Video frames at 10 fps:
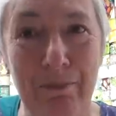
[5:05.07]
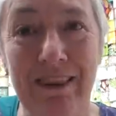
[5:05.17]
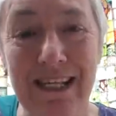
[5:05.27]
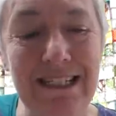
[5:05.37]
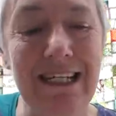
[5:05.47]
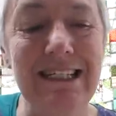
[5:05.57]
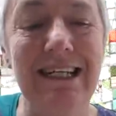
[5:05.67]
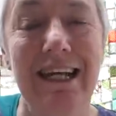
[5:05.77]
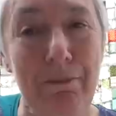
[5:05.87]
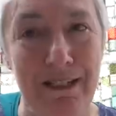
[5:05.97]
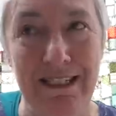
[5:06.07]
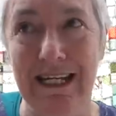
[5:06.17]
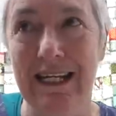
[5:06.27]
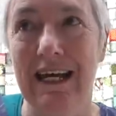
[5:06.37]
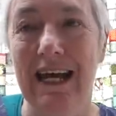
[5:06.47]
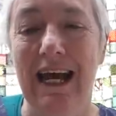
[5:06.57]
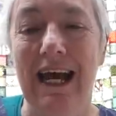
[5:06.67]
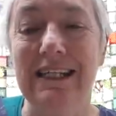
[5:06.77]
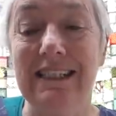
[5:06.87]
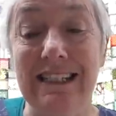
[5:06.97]
But this is Liberty
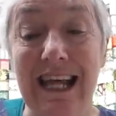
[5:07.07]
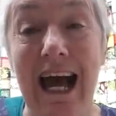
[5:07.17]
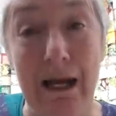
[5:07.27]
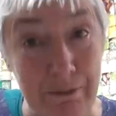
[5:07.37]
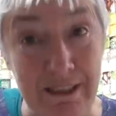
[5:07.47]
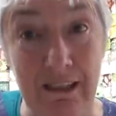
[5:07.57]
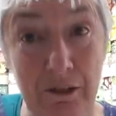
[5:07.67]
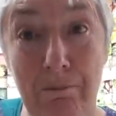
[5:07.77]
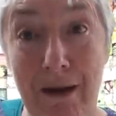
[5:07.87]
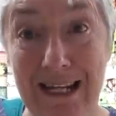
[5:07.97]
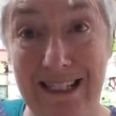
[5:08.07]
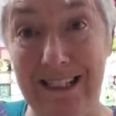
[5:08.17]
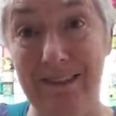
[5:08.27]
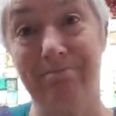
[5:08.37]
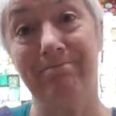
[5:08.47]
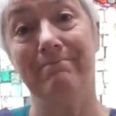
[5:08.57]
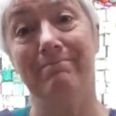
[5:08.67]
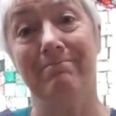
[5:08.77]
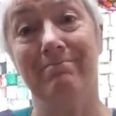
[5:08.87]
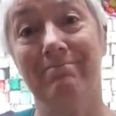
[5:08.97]
at its absolute best,
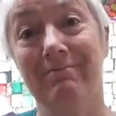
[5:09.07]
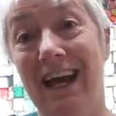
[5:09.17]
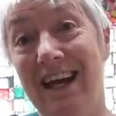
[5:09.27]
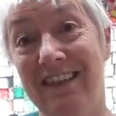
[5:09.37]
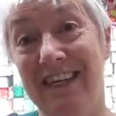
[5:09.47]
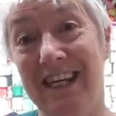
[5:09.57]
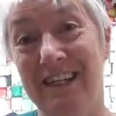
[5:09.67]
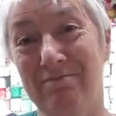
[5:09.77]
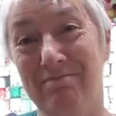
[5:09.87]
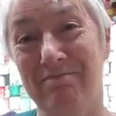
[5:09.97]
I think.